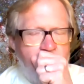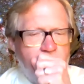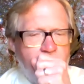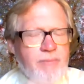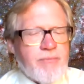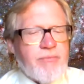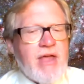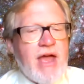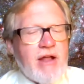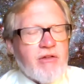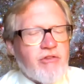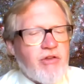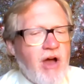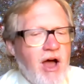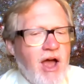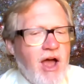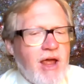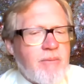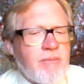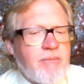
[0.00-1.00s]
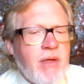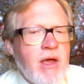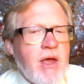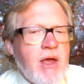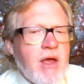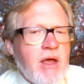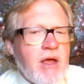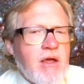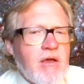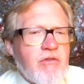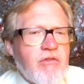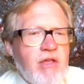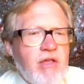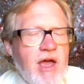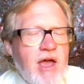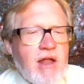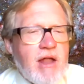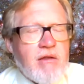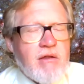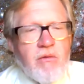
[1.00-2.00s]
that time is
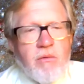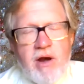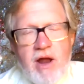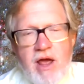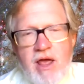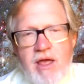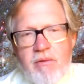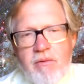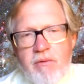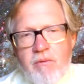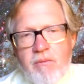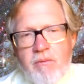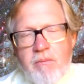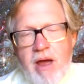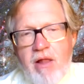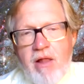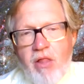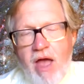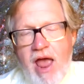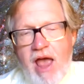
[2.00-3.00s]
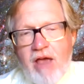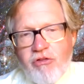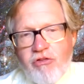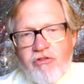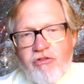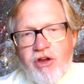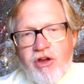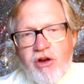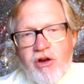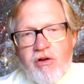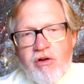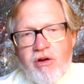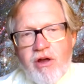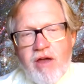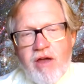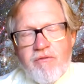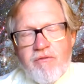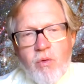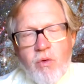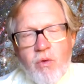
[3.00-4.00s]
that when I my last year
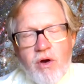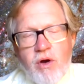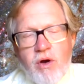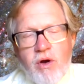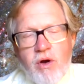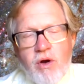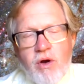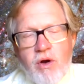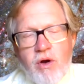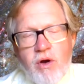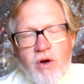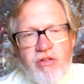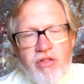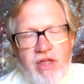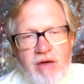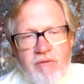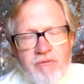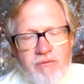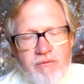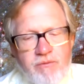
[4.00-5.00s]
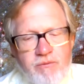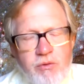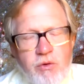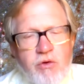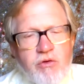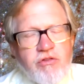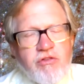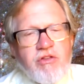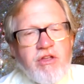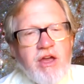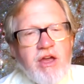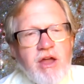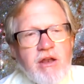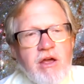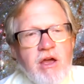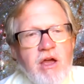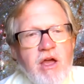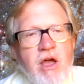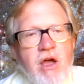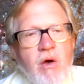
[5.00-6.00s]
at Fort Hayes in that first stint
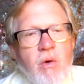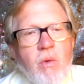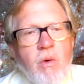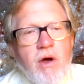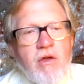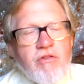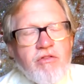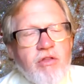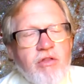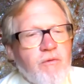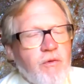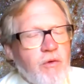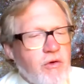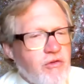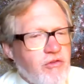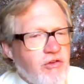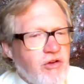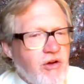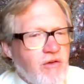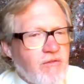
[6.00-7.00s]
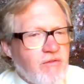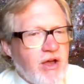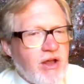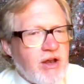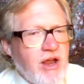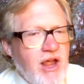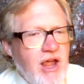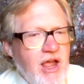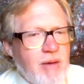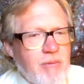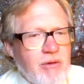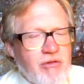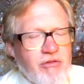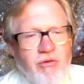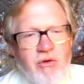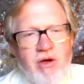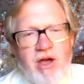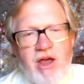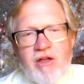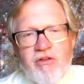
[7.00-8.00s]
was the first year of Ed Hammond,
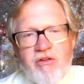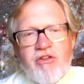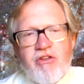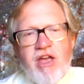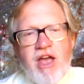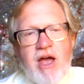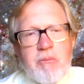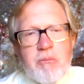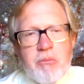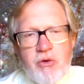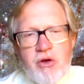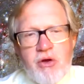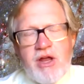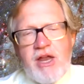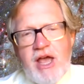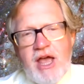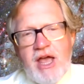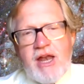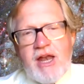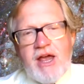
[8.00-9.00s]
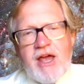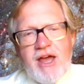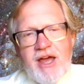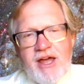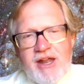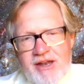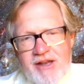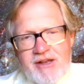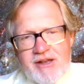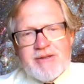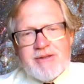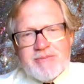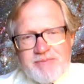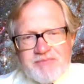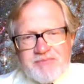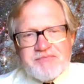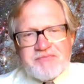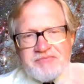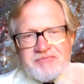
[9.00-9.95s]
so I can say I predate Ed and